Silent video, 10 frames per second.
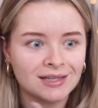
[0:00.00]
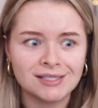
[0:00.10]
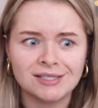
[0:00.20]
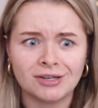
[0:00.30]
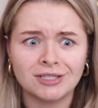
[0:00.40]

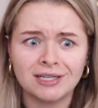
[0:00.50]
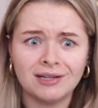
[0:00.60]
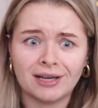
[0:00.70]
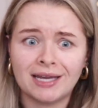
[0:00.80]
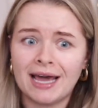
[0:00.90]
There's suddenly
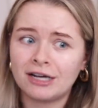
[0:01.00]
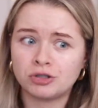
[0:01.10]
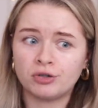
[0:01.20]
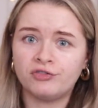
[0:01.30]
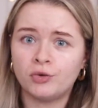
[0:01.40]
like an
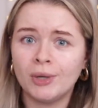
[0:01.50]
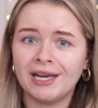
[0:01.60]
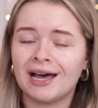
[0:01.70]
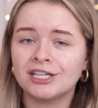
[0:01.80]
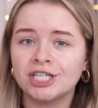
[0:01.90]
extra forty
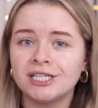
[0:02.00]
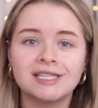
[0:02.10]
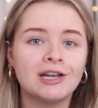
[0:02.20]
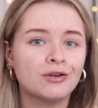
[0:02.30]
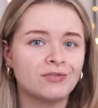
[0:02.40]
lashes.
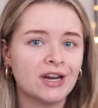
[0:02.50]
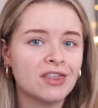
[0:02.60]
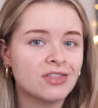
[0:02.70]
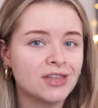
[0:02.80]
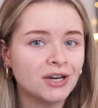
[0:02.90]
They look very
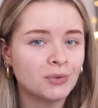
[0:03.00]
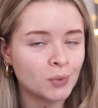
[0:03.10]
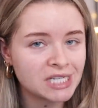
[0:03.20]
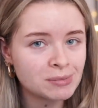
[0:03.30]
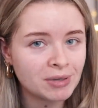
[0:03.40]
thin and
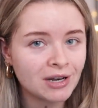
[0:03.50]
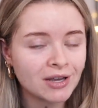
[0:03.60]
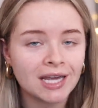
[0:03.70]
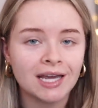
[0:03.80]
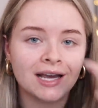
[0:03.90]
wispy
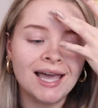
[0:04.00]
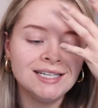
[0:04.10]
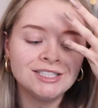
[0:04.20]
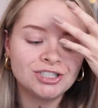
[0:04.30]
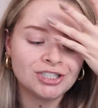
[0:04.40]
looking.
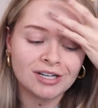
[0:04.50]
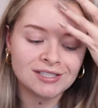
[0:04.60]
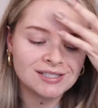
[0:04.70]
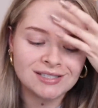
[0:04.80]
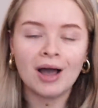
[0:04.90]
It
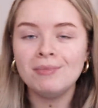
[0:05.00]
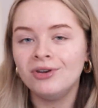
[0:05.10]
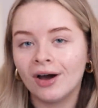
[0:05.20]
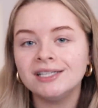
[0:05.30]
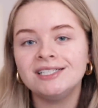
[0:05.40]
just, I'm
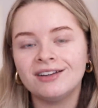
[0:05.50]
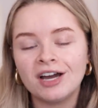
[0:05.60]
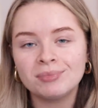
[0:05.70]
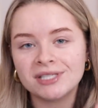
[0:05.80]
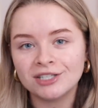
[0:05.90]

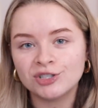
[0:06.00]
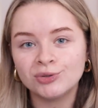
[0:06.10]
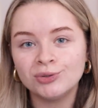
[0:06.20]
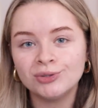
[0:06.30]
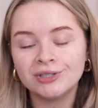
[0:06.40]
ninety-nine percent
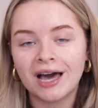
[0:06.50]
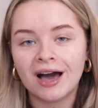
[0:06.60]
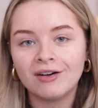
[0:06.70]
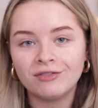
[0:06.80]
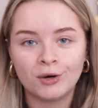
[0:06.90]
sure
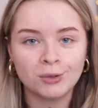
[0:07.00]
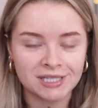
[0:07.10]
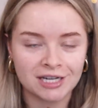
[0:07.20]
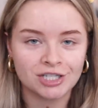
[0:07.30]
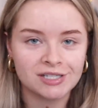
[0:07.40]
that false
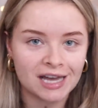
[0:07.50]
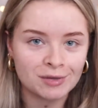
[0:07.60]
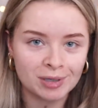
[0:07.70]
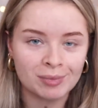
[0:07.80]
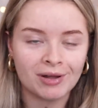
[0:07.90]
lashes lashes
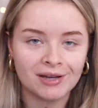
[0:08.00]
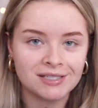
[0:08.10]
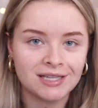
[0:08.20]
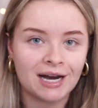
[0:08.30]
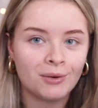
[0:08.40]
had been applied
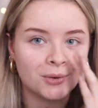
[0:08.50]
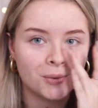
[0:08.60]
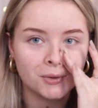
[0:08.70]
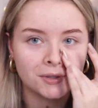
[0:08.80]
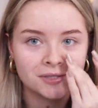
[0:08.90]
to the outer
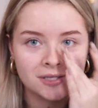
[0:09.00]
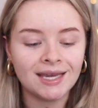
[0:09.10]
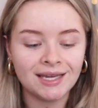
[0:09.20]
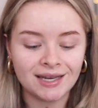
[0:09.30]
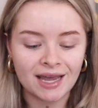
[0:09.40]
corners
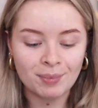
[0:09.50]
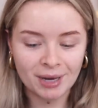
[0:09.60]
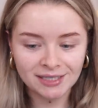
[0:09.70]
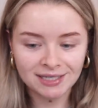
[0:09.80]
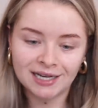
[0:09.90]
in a
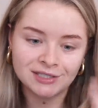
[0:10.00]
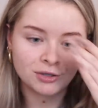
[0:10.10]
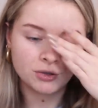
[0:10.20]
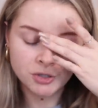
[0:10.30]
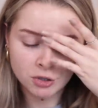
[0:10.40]
paid ad
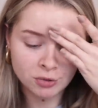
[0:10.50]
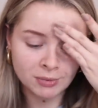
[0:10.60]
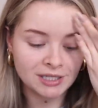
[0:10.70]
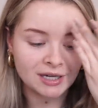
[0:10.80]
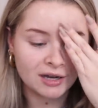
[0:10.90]
on social
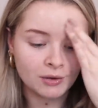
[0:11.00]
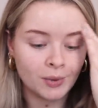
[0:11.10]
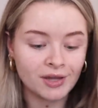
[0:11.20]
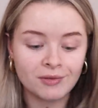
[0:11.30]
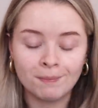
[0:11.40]
media
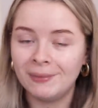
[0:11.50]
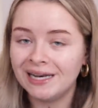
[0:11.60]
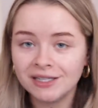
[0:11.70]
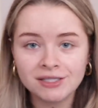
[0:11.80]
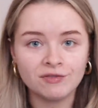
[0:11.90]
with
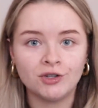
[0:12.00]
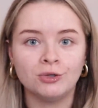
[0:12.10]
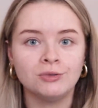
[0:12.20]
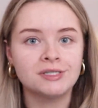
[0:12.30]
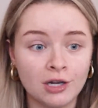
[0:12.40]
millions of
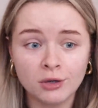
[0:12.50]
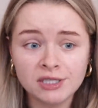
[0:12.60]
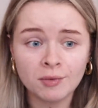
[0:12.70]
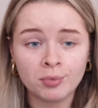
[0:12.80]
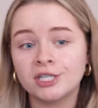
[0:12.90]
views, lots
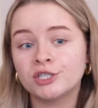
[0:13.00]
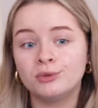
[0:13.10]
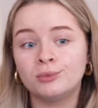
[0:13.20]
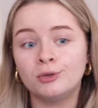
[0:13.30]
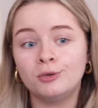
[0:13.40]
of
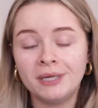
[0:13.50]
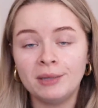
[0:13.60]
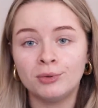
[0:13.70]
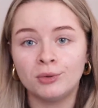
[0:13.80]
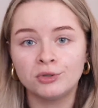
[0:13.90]
impressionable
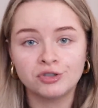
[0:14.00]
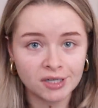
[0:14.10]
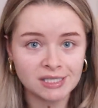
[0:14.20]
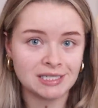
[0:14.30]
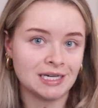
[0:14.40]
people
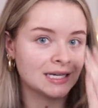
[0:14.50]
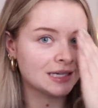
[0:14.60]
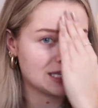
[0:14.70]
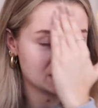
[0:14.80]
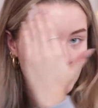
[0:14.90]
trusting
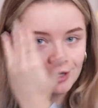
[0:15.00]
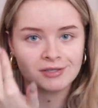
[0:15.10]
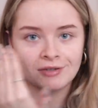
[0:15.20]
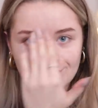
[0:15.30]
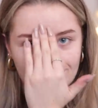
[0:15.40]
this person,